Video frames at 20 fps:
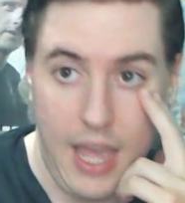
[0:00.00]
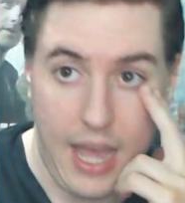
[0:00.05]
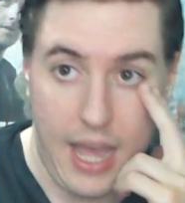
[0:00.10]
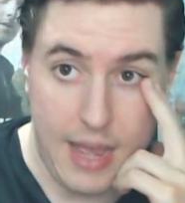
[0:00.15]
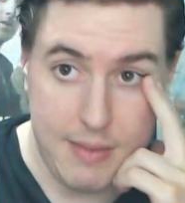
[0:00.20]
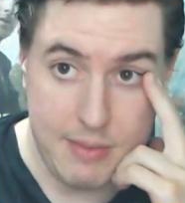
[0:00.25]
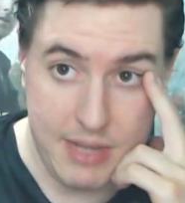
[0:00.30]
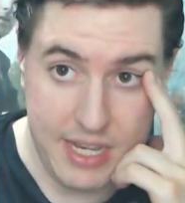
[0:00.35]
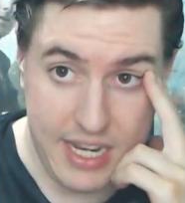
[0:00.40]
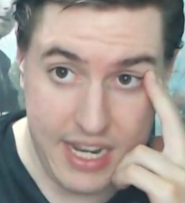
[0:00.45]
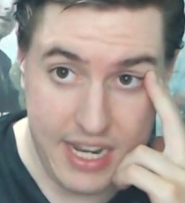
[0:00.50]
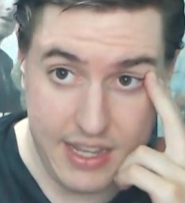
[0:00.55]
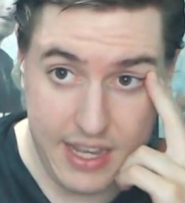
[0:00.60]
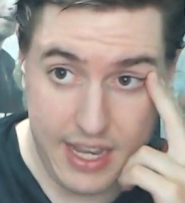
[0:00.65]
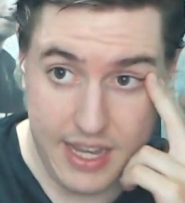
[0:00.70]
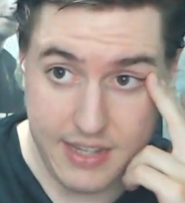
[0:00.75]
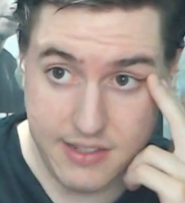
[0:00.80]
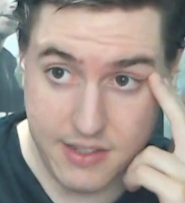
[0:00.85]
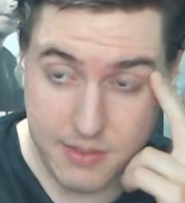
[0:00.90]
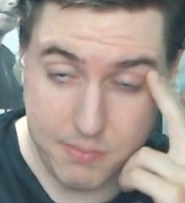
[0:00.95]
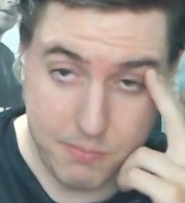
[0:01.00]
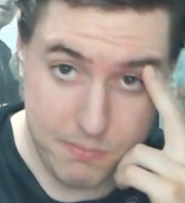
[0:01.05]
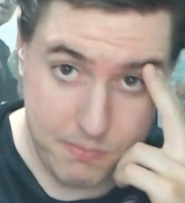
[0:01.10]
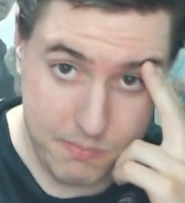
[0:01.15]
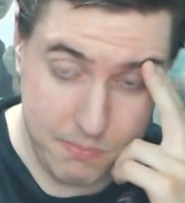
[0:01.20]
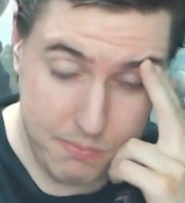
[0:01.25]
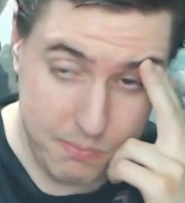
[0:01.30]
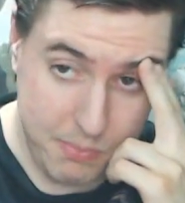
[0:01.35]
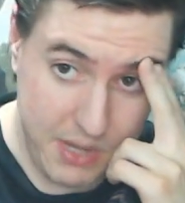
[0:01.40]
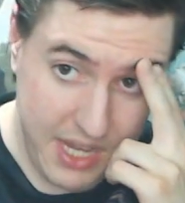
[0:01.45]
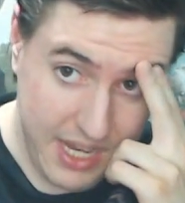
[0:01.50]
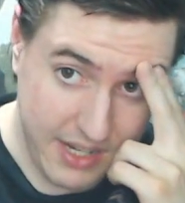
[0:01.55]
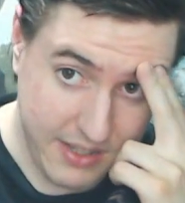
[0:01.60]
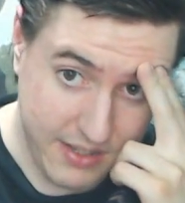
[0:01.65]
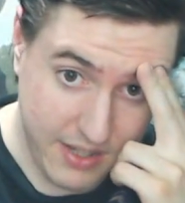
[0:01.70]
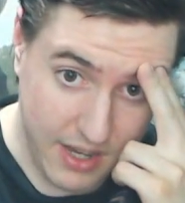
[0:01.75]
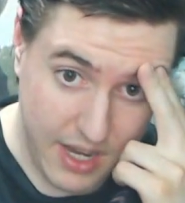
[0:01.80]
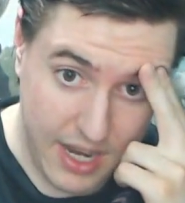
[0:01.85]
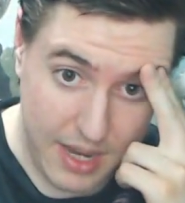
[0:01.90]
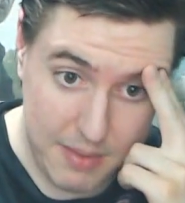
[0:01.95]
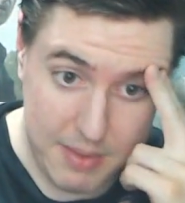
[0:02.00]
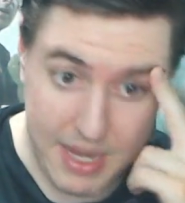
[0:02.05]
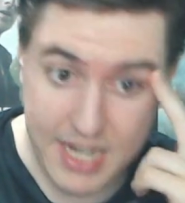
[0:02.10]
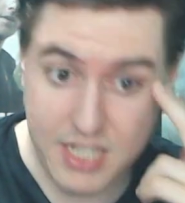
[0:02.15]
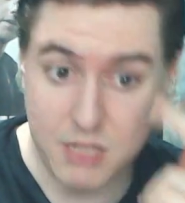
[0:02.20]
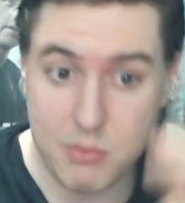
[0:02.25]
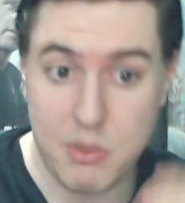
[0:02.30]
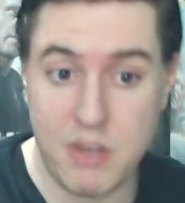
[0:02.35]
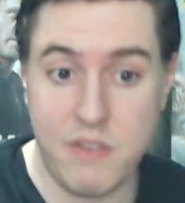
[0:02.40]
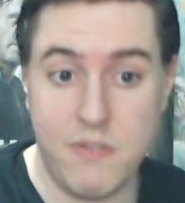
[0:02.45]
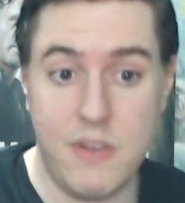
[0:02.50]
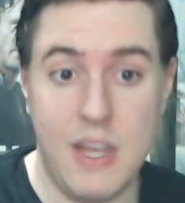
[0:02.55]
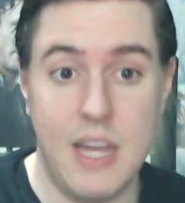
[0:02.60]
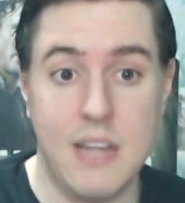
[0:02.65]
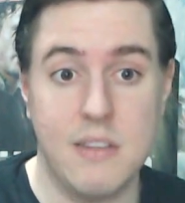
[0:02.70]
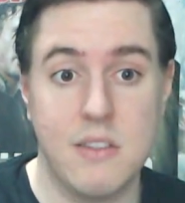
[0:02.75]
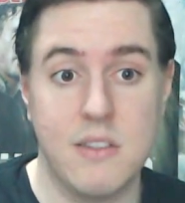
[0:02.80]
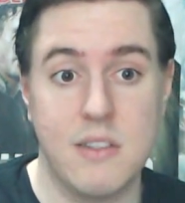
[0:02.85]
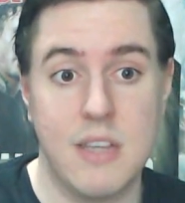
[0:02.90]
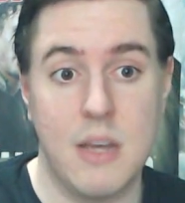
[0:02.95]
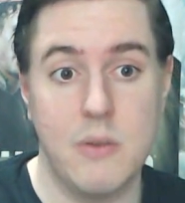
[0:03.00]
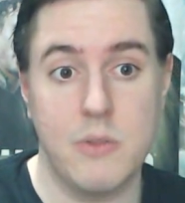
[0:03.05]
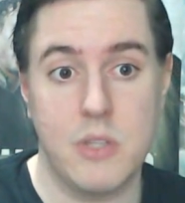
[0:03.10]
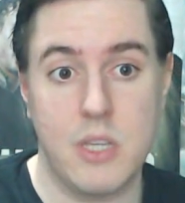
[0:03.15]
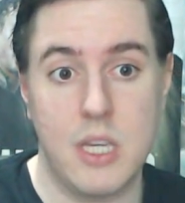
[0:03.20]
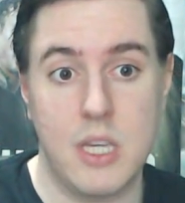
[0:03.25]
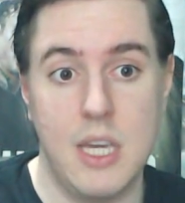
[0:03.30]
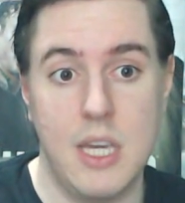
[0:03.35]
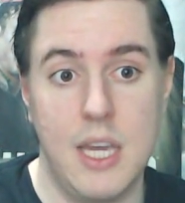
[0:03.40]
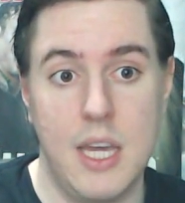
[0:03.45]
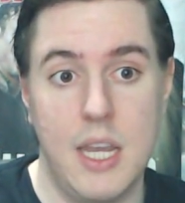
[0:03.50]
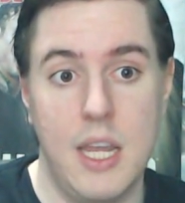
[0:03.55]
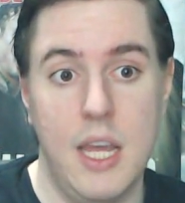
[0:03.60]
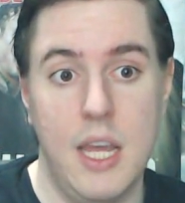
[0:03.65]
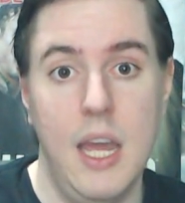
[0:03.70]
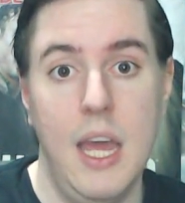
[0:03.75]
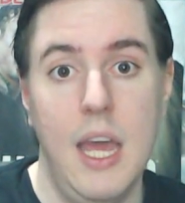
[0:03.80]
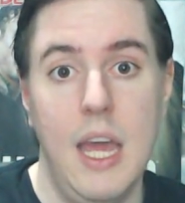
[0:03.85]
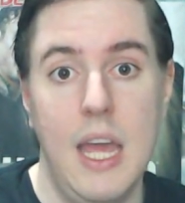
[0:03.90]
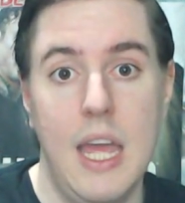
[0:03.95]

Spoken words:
I mean, as a big-time X-Men fan since I was a kid,